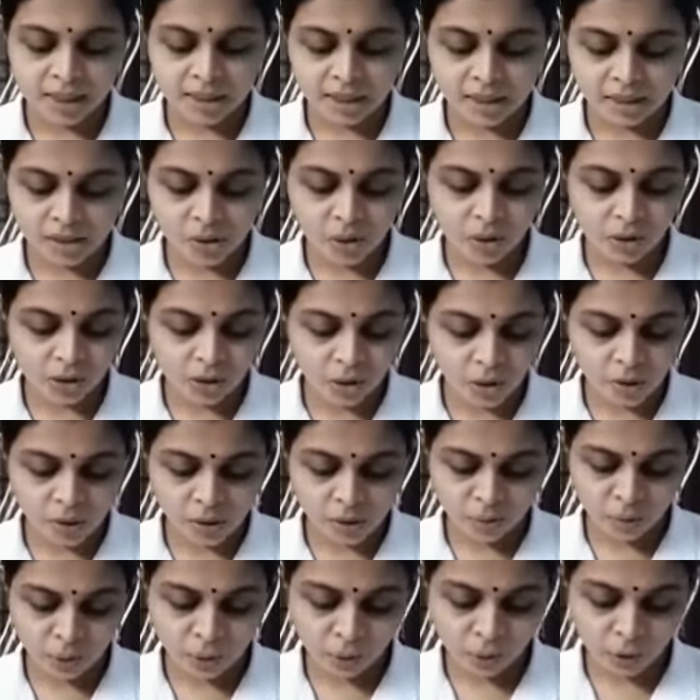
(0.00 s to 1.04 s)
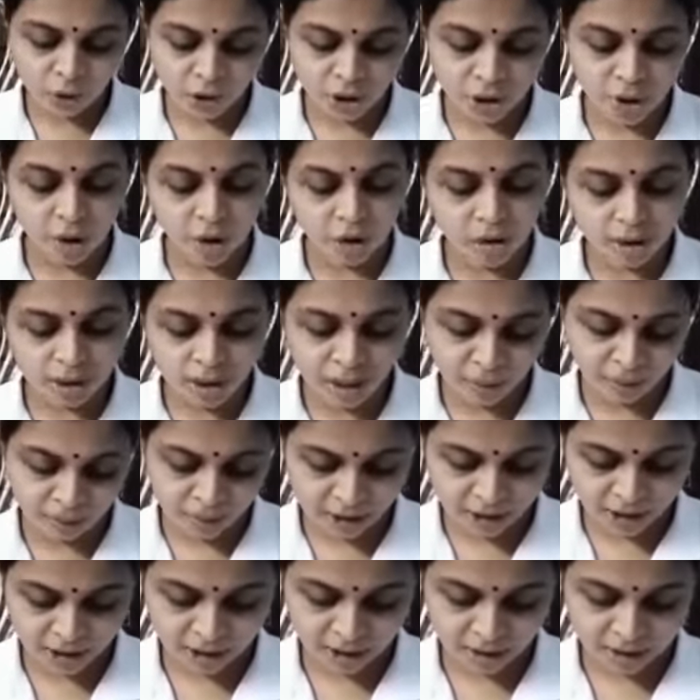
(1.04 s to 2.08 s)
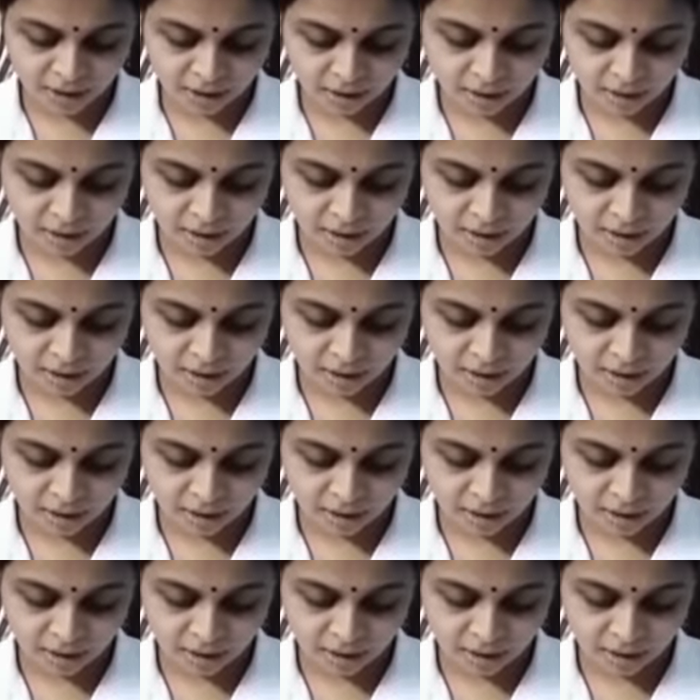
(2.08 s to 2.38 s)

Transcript: does not cause pollution on combustion.